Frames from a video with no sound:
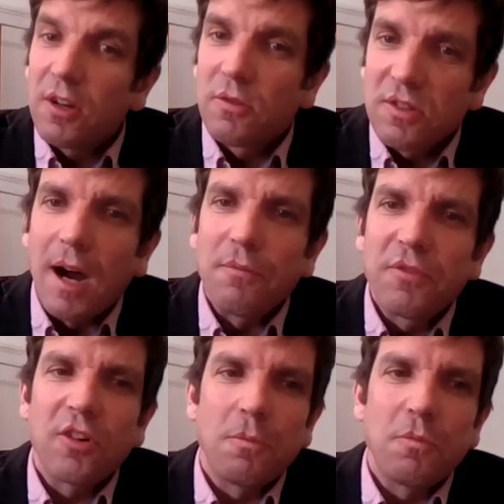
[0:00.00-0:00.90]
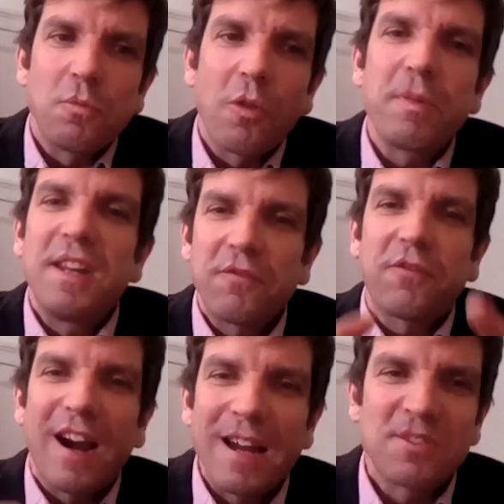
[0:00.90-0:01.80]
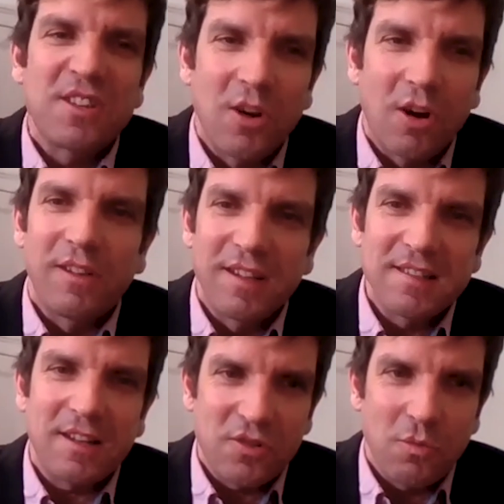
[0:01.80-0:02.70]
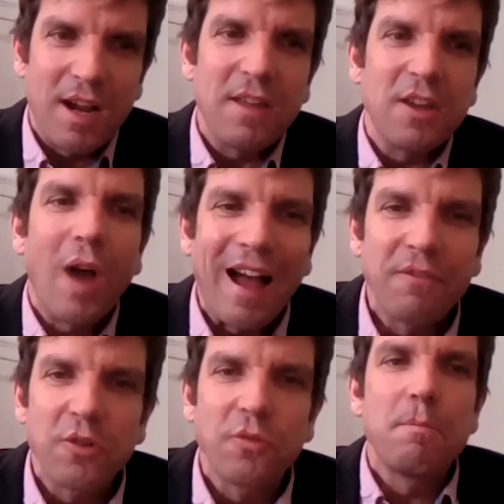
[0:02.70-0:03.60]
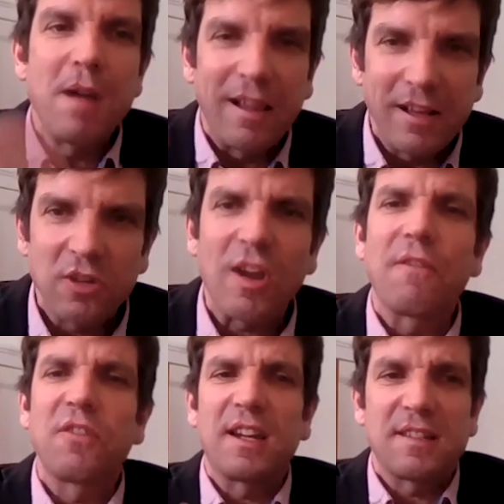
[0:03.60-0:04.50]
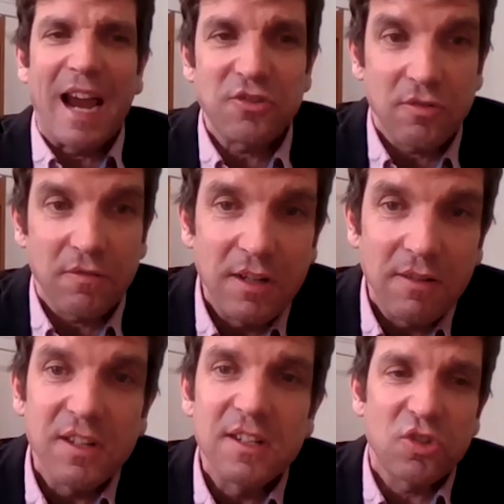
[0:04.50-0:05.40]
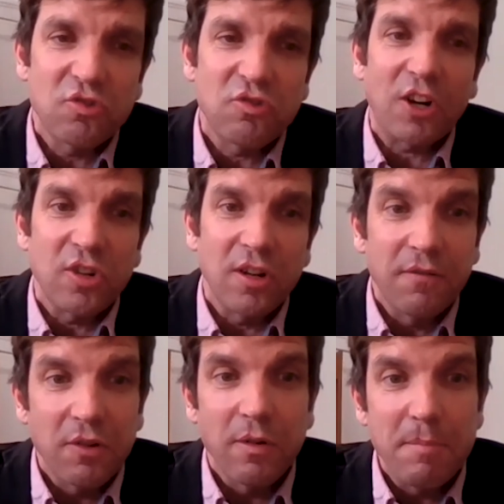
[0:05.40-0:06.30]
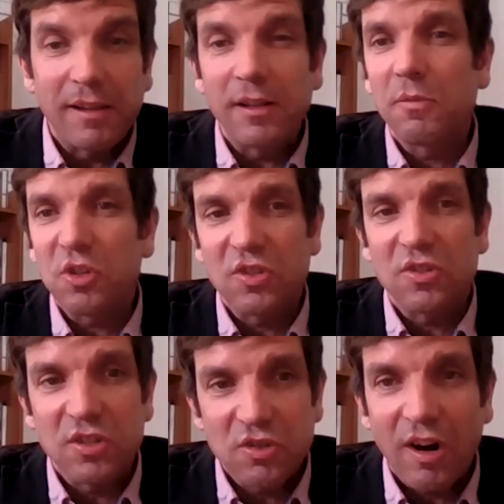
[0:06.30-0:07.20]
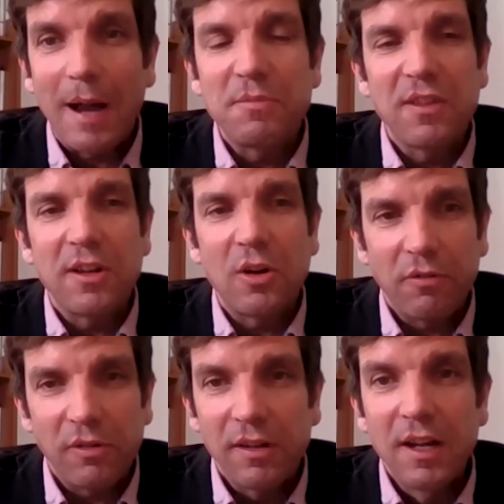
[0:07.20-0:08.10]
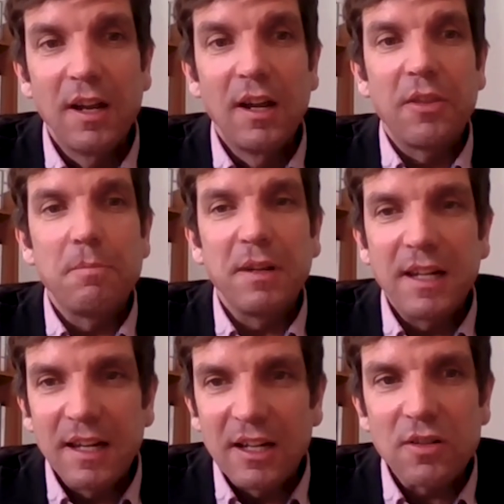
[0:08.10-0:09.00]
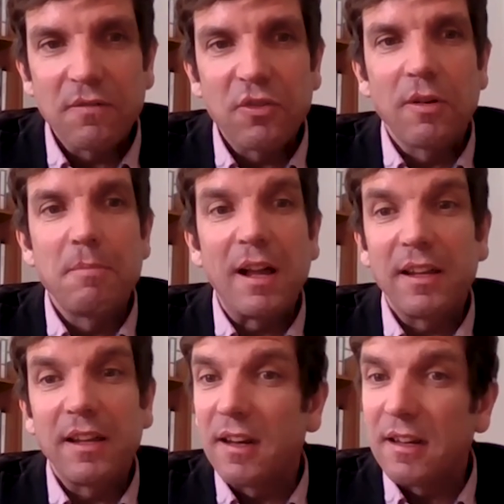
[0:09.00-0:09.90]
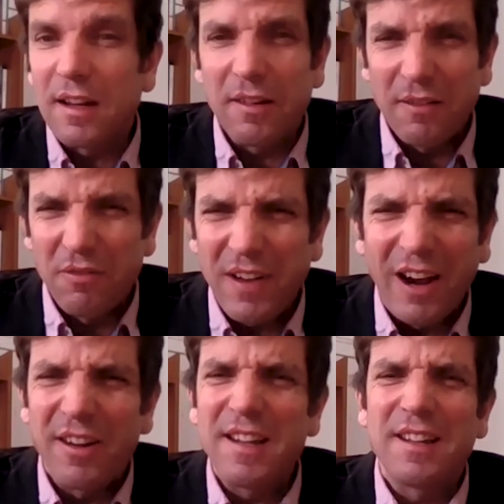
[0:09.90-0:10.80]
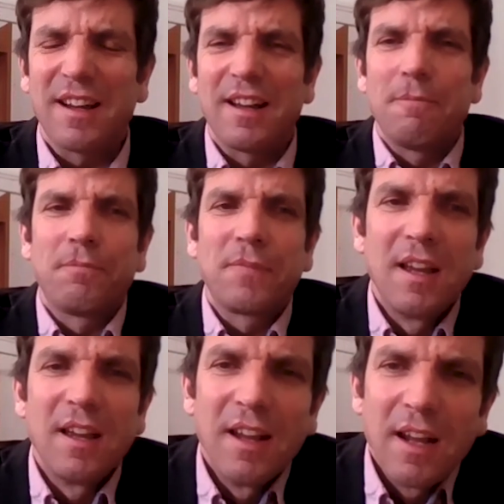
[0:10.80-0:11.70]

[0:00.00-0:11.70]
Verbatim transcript: difficult time for the Commonwealth, but he frames the novel in such a way that you have the rebellion, you have the catastrophe of the destruction of the rebellion, which is described in the novel, the beginnings of the rebellion. It, it very um,